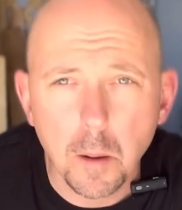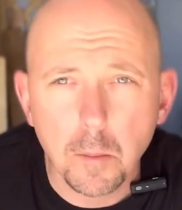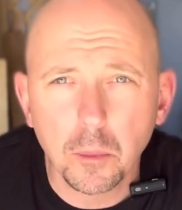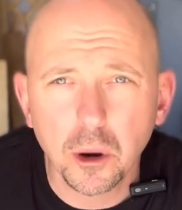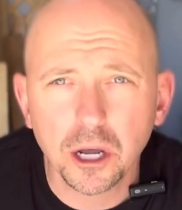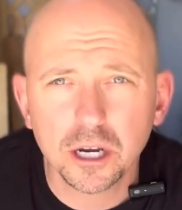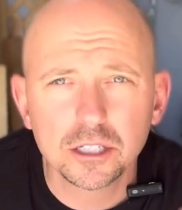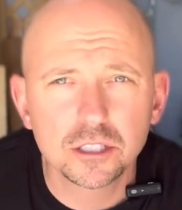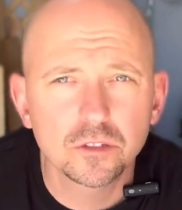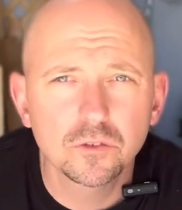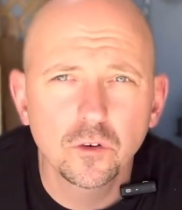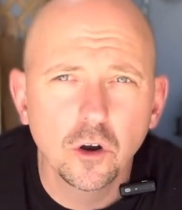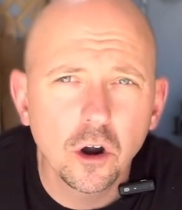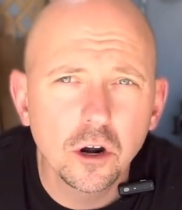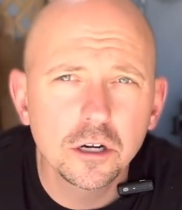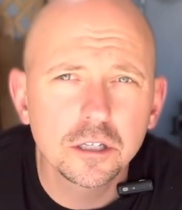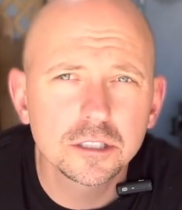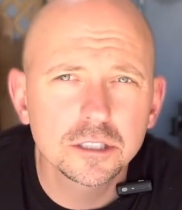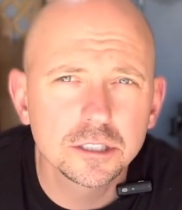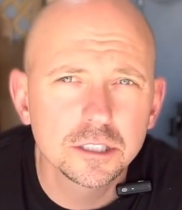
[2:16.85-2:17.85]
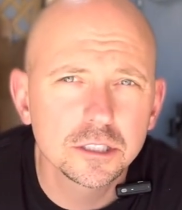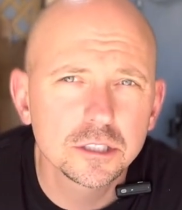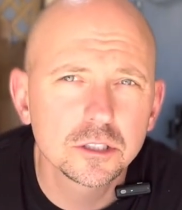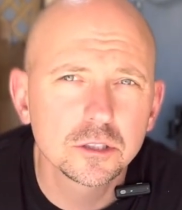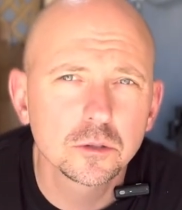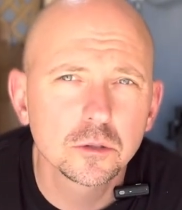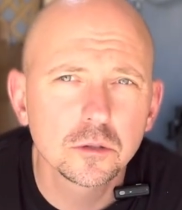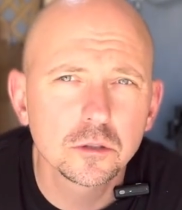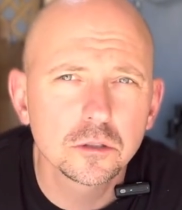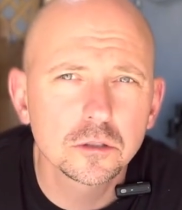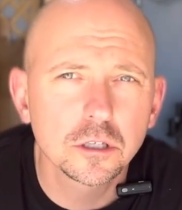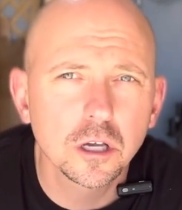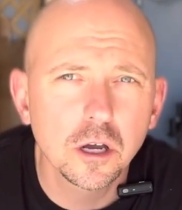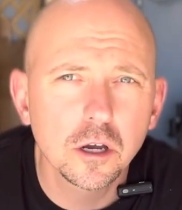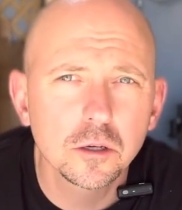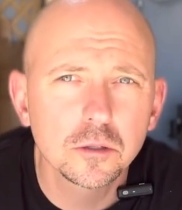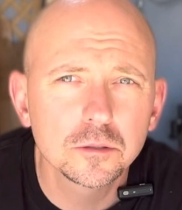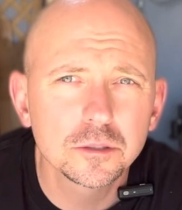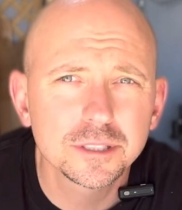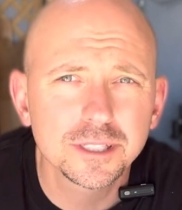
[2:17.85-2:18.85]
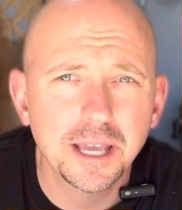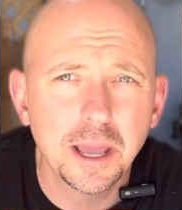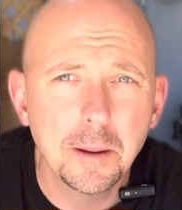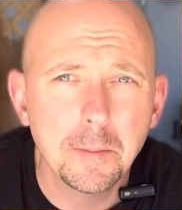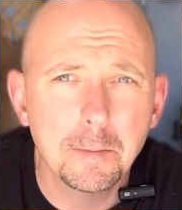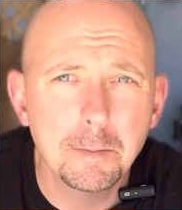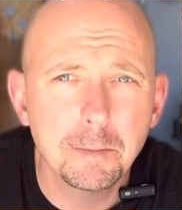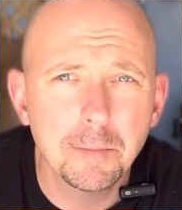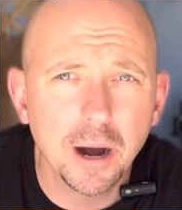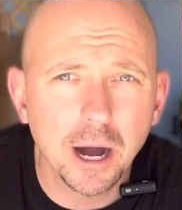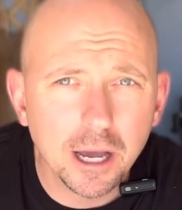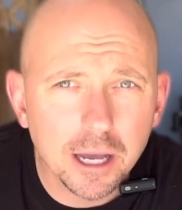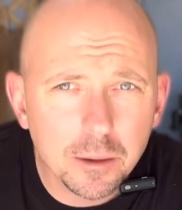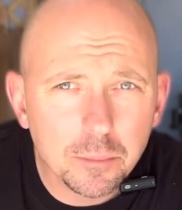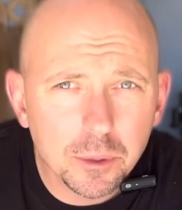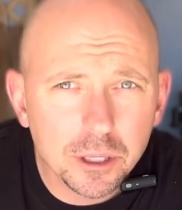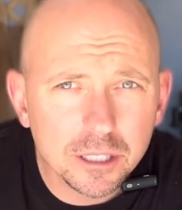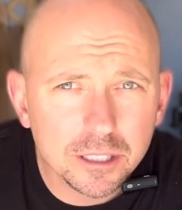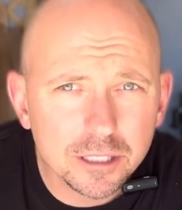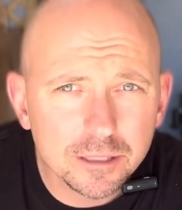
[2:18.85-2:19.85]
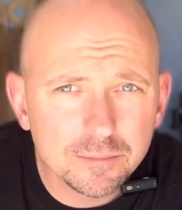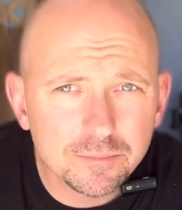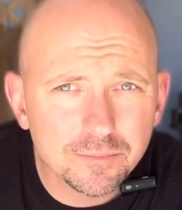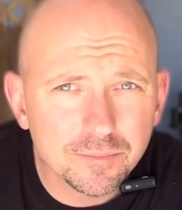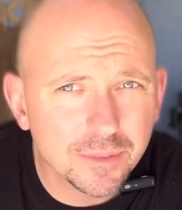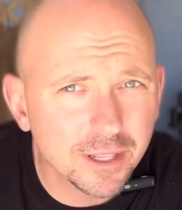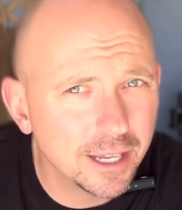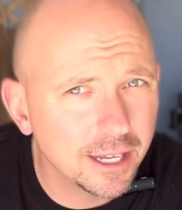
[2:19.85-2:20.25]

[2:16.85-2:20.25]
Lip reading: But as far as this tool goes, in my opinion,